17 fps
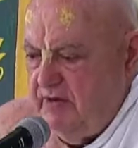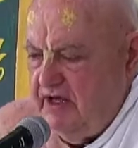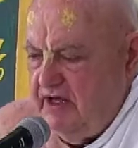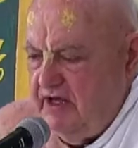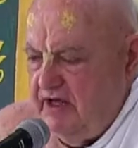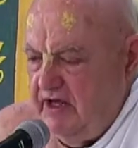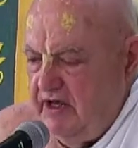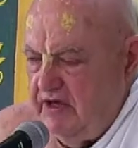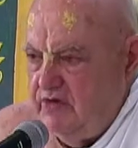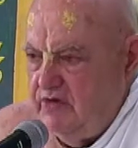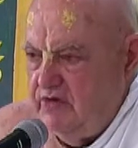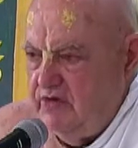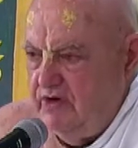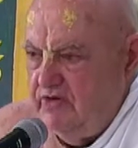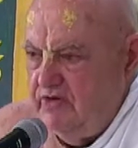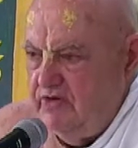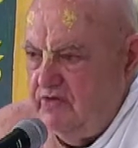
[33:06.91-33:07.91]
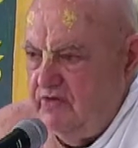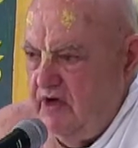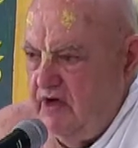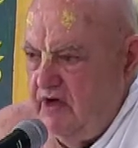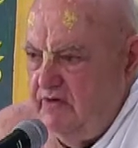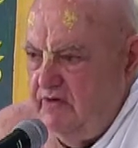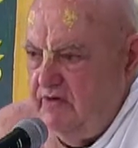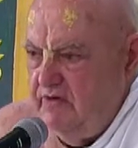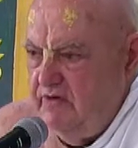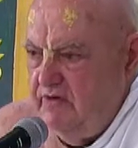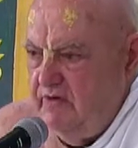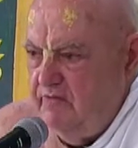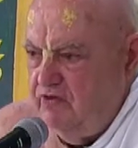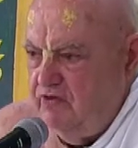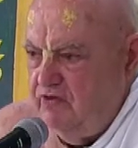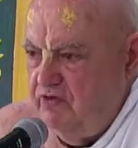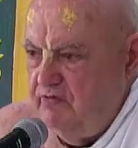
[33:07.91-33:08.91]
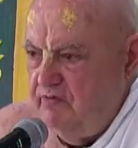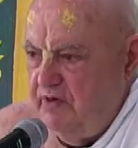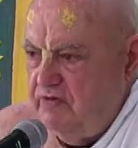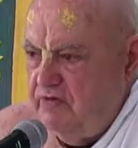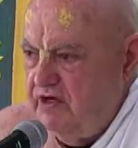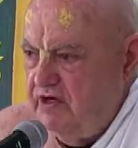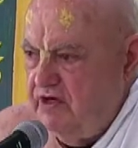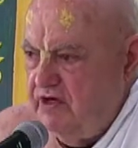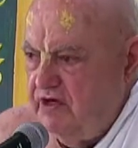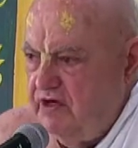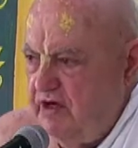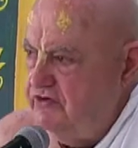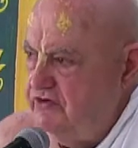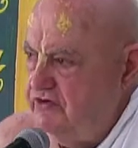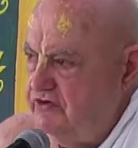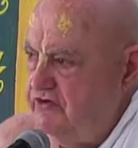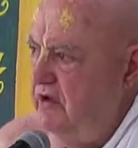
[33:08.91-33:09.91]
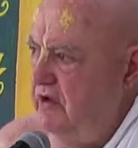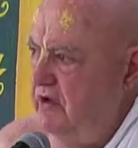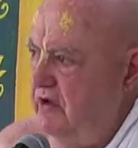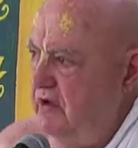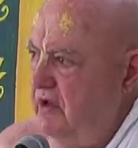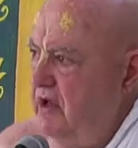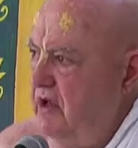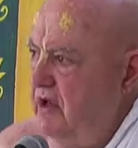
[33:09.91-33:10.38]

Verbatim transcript: I mean, I've been asked the question, how do we improve my Krishna consciousness?